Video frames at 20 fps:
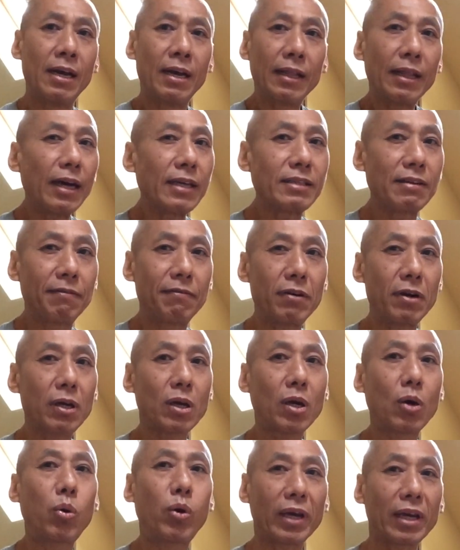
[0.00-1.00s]
That's a very
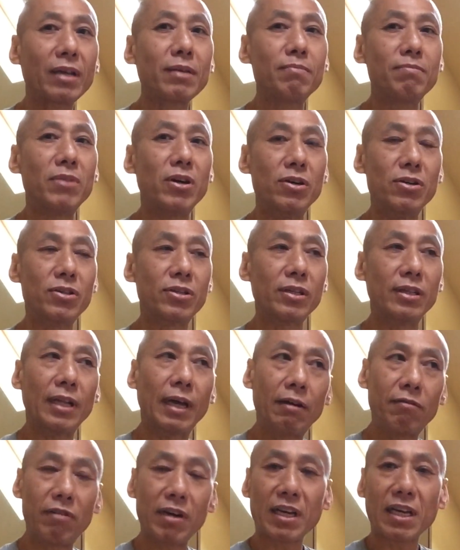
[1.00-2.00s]
quick motion
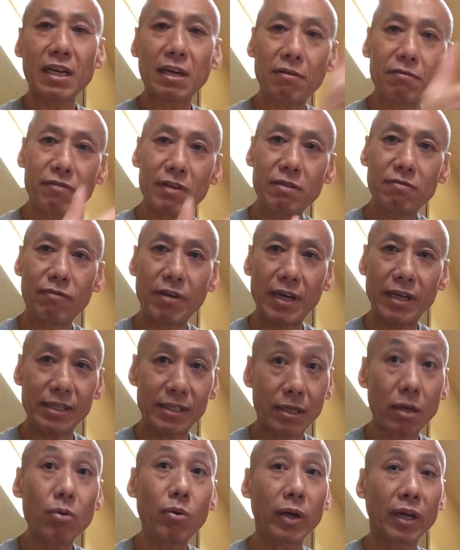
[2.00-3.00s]
and recovery
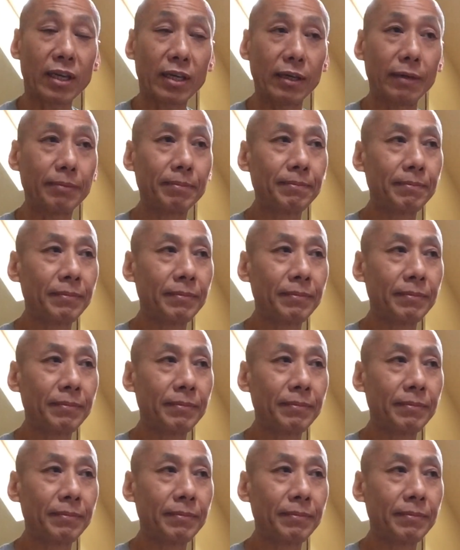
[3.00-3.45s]
rate's quicker.